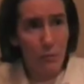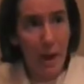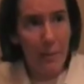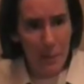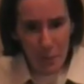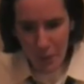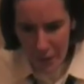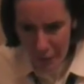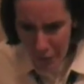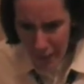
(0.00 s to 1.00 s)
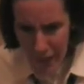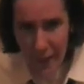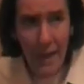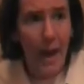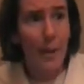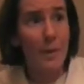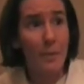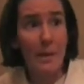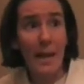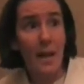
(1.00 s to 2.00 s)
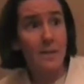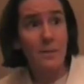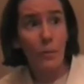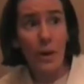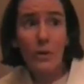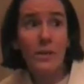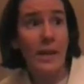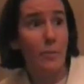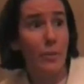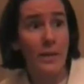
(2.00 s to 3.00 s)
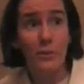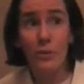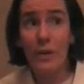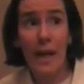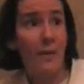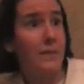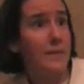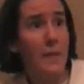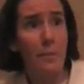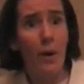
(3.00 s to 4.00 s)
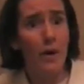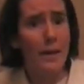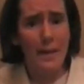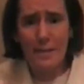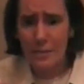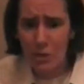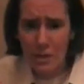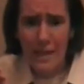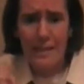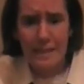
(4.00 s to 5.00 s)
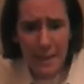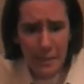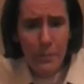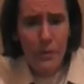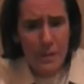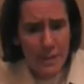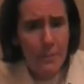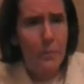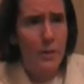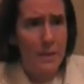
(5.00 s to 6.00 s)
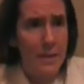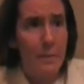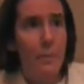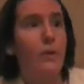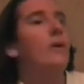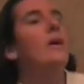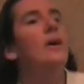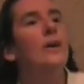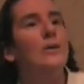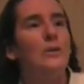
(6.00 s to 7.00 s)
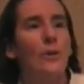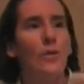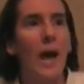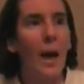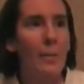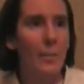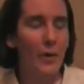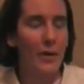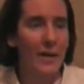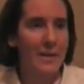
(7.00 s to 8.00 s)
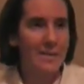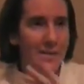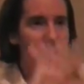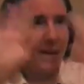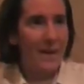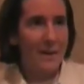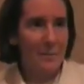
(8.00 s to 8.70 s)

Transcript: rabbit warren, and you're like, I'm gonna meet Alice in Wonderland pretty soon and have a tea party, because it's just like deeper and deeper and deeper. So that book is like,